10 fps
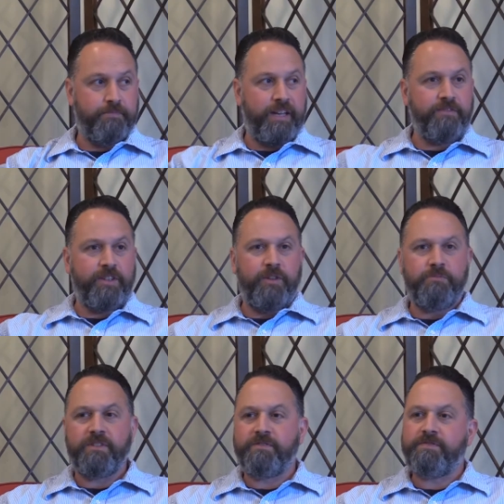envelope
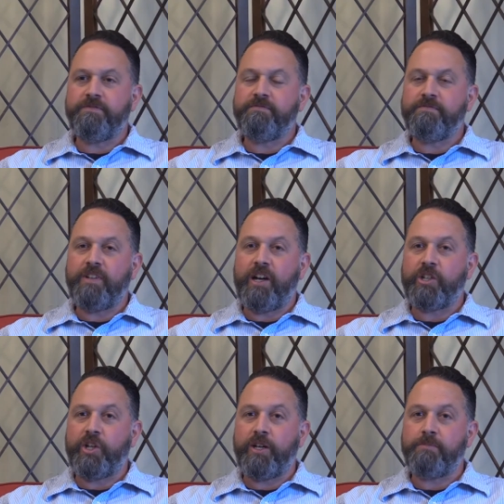of
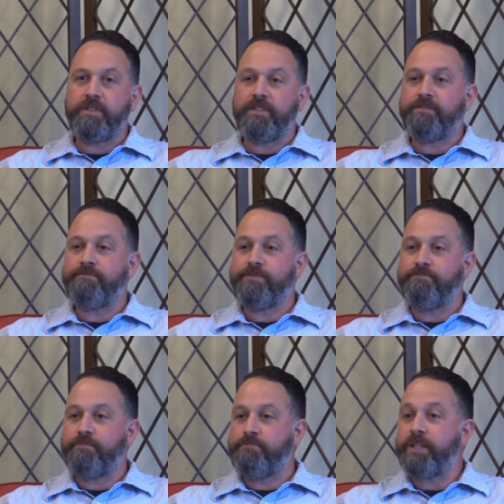hard copy
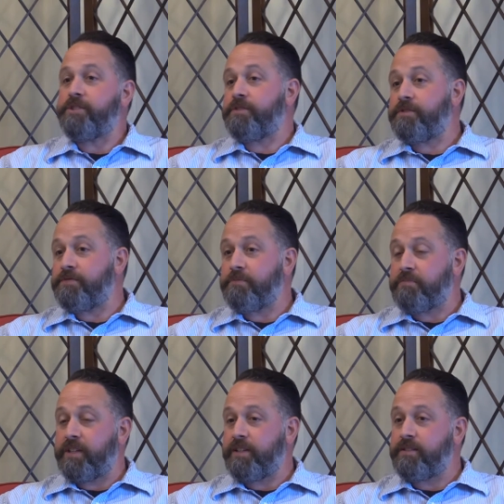pictures from
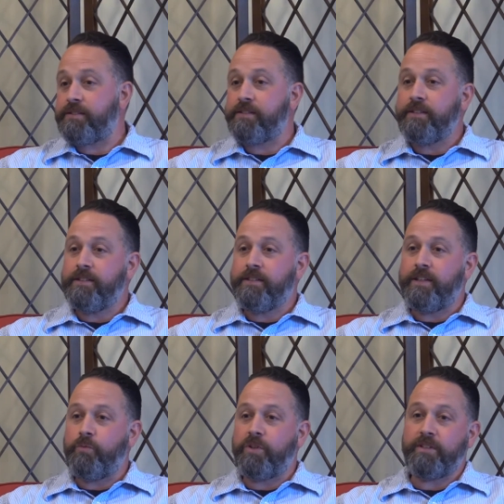kids
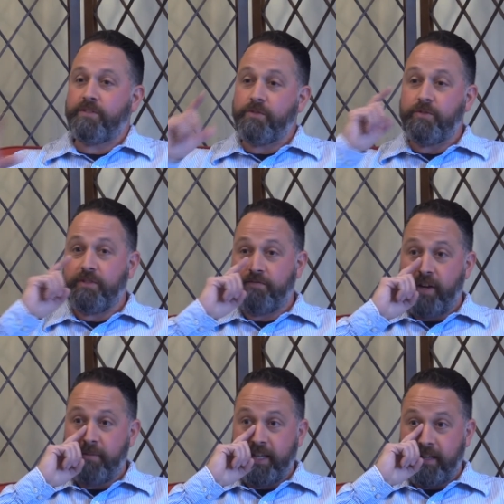at one of the schools in
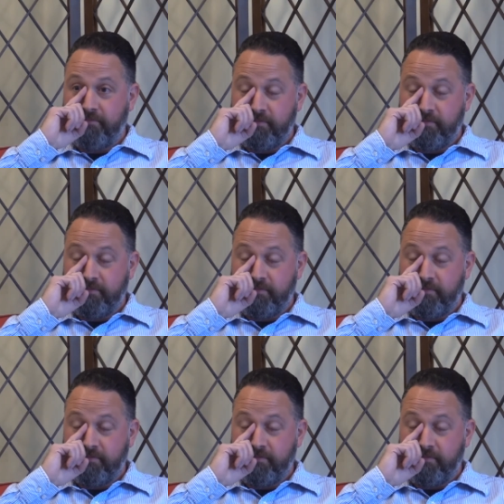Framingham.